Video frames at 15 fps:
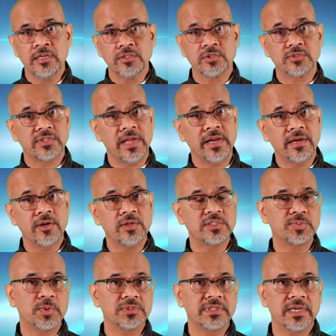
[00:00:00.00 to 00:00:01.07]
So CentOS
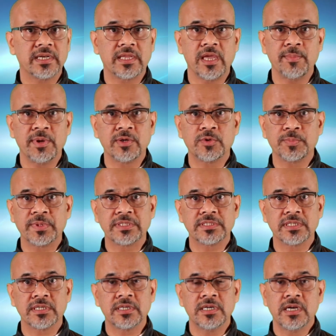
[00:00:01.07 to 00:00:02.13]
project came into
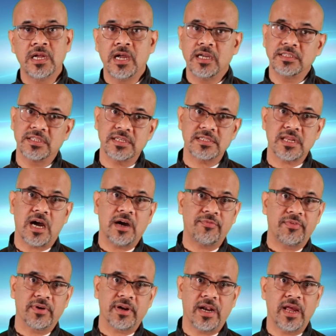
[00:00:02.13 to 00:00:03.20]
picture just
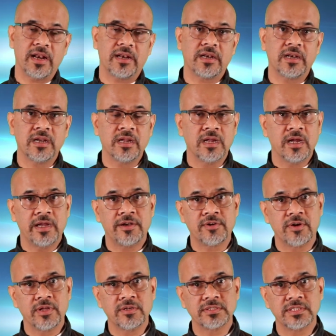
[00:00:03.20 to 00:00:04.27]
after Red Hat
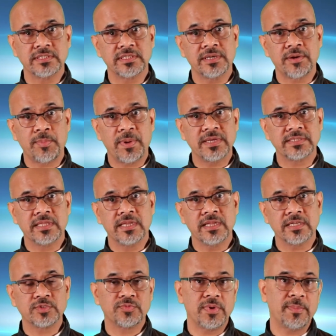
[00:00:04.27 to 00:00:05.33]
introduced this enterprise
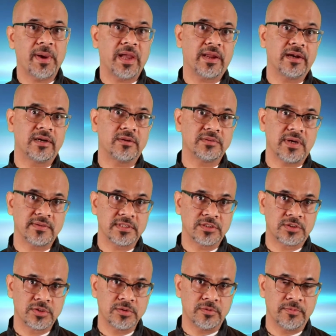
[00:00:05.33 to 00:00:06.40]
Linux way back in
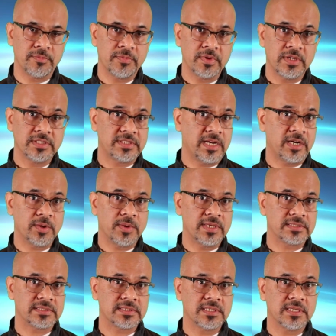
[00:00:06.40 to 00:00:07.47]
2002.
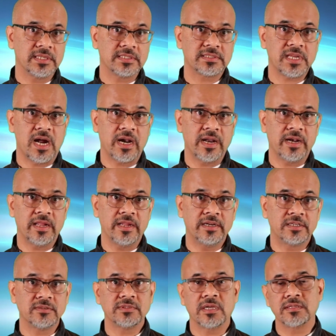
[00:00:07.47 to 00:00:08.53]
CentOS started
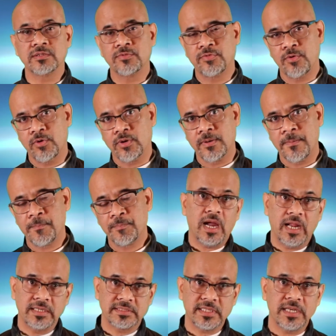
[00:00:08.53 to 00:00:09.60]
in 2004
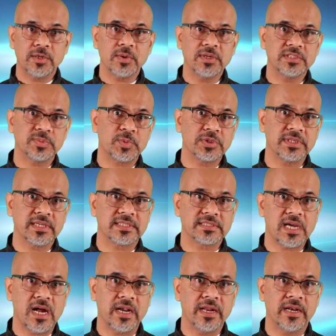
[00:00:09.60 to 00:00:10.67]
and CentOS project
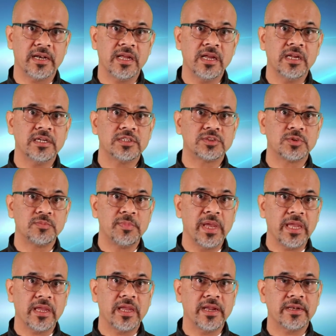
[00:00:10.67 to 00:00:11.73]
started to
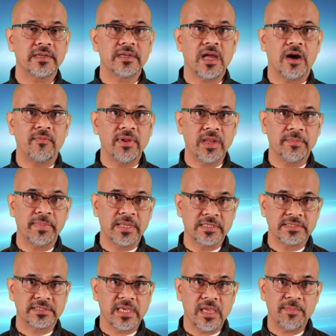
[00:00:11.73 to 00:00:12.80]
make it
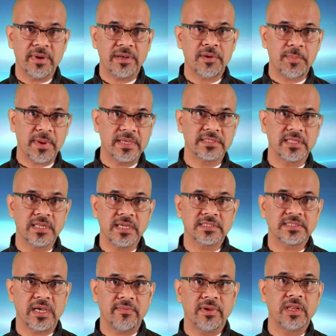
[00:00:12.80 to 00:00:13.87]
available, same enterprise
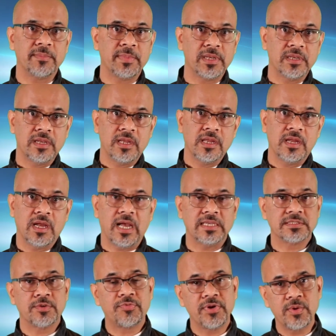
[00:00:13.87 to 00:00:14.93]
Linux available
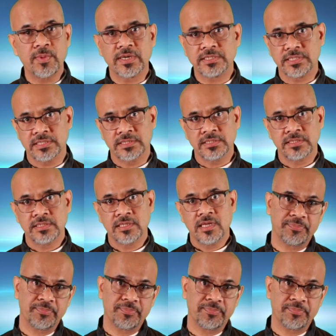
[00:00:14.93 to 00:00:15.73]
as a free version.